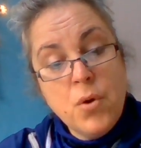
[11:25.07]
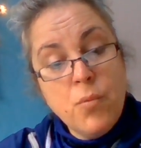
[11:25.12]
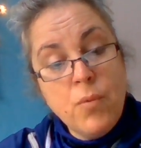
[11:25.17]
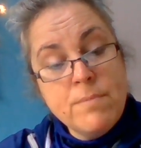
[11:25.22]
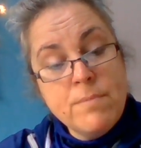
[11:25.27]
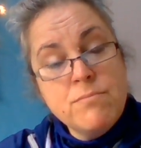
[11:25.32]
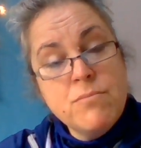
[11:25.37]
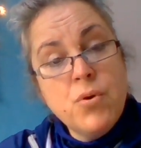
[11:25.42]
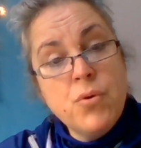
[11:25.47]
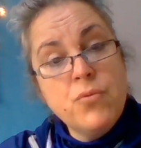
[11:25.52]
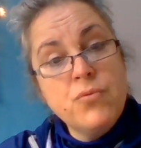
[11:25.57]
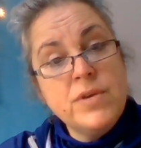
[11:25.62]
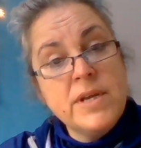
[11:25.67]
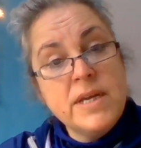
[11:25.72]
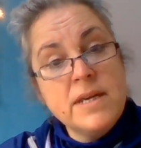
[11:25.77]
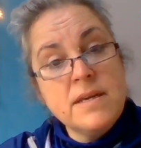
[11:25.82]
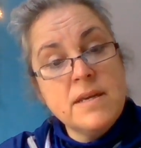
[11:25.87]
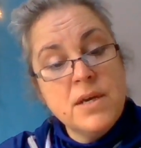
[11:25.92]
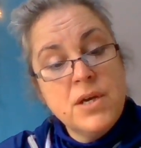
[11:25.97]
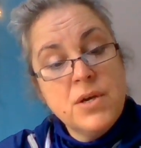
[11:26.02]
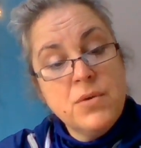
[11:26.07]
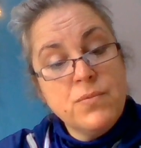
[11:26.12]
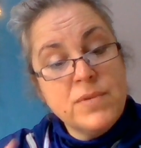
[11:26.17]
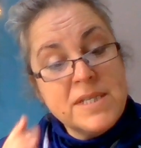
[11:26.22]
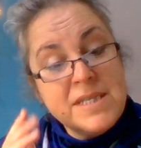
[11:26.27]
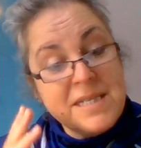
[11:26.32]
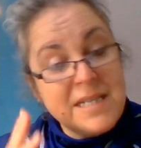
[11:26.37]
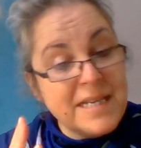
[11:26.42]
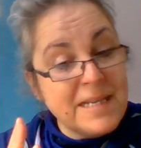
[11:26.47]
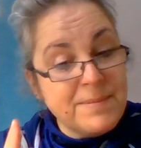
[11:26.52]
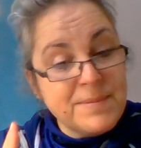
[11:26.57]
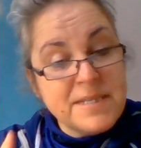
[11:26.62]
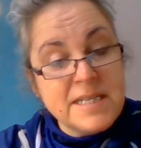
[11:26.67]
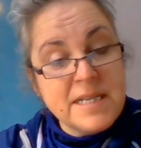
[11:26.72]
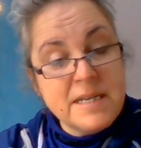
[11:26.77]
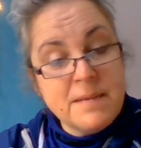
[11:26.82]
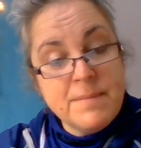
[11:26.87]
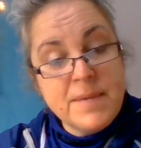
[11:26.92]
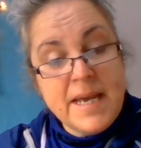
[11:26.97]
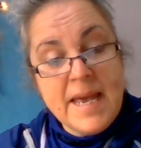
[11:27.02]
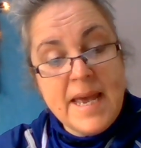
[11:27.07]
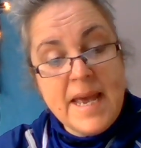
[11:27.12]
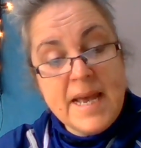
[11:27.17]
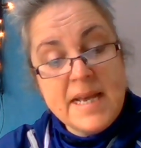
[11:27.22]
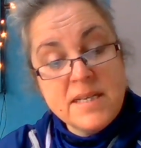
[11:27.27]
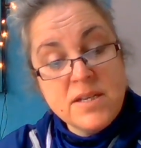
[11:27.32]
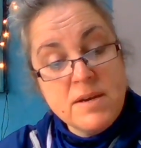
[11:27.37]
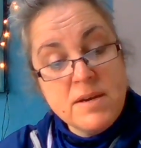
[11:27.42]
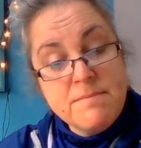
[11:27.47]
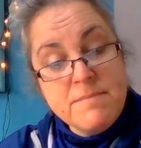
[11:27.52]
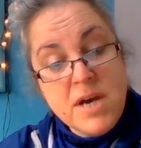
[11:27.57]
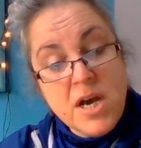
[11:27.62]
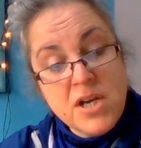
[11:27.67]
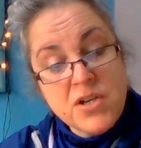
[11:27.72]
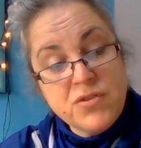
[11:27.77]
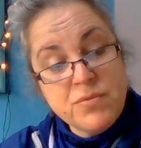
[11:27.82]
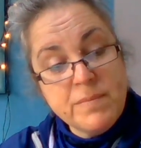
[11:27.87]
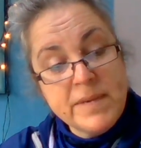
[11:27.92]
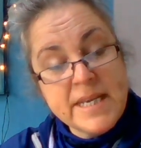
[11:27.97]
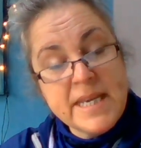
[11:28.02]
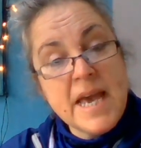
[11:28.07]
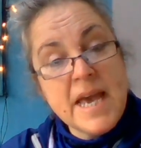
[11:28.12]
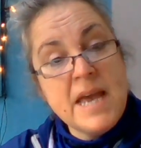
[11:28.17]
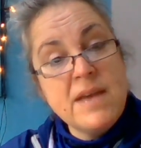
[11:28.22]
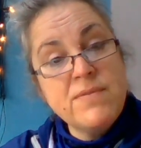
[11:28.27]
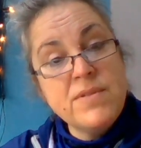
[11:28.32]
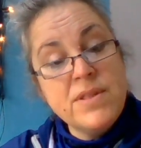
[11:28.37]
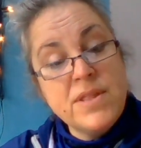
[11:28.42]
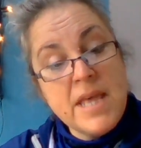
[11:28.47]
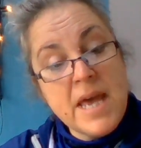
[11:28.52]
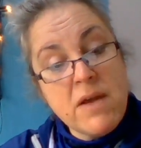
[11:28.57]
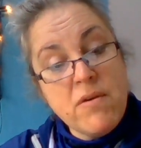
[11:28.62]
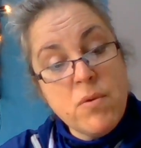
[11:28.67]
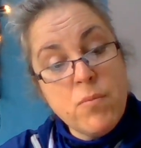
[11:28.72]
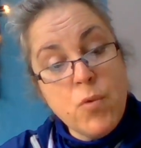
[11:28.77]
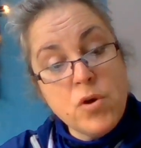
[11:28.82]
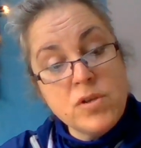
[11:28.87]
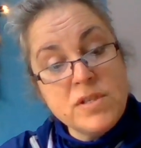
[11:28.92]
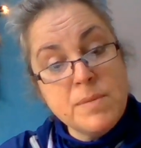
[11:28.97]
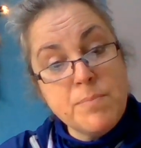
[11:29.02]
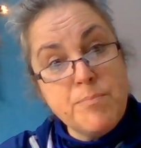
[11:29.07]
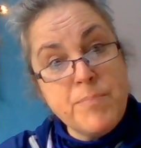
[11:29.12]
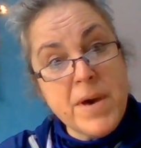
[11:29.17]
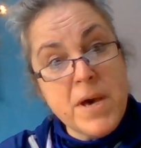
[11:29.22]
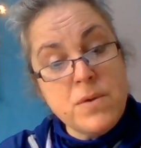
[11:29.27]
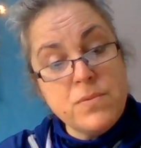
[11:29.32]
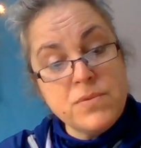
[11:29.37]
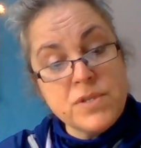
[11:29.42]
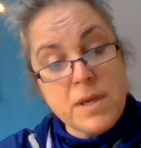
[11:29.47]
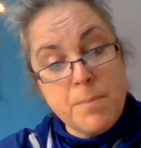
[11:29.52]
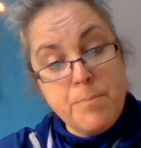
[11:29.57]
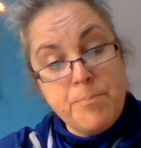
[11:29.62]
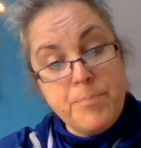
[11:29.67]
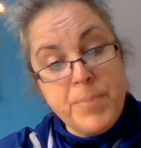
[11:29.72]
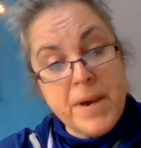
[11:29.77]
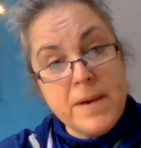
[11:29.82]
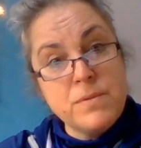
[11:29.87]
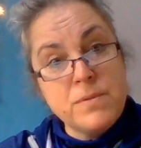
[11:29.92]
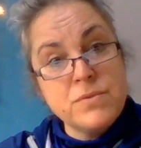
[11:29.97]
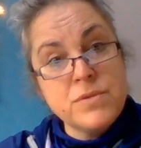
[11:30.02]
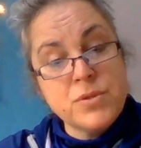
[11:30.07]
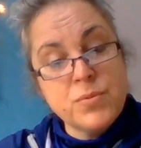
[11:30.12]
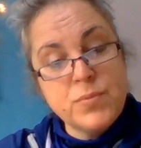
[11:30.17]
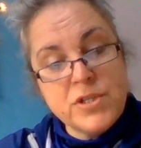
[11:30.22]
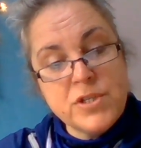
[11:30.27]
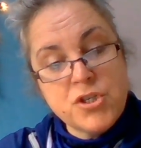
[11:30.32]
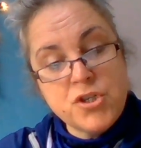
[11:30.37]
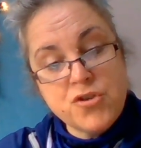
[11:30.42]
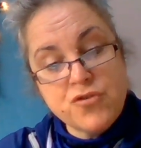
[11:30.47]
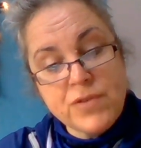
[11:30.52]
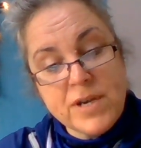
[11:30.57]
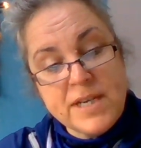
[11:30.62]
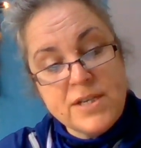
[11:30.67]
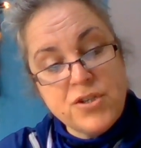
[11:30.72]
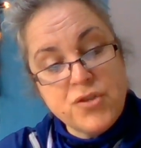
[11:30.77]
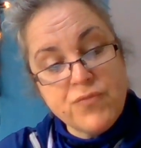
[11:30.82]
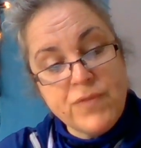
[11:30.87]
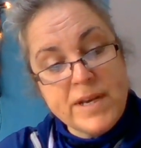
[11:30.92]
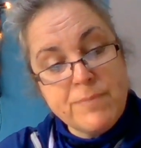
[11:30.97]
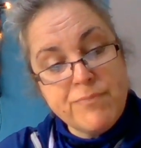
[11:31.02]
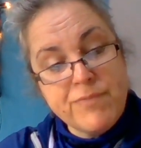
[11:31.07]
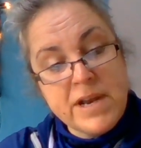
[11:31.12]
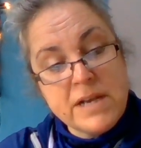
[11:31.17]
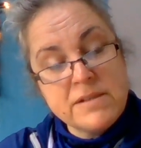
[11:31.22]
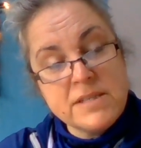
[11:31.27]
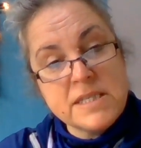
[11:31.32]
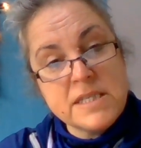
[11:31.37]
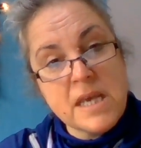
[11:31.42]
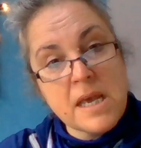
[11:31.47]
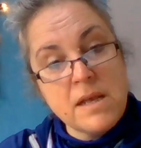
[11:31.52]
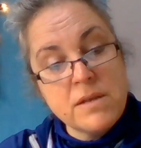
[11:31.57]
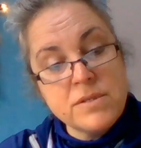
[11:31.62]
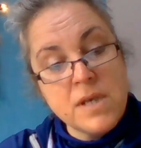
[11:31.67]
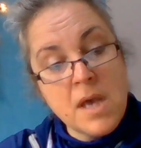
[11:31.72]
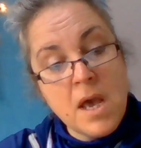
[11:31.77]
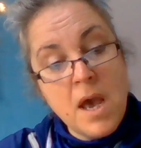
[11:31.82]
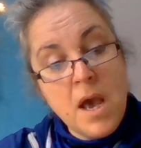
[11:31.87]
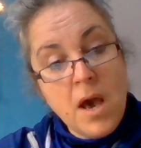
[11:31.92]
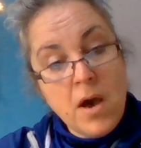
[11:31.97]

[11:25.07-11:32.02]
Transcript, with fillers: One morning, with sleep still in my head, I emerged from my cave, and there it was a boat, a boat with strange red brown sails.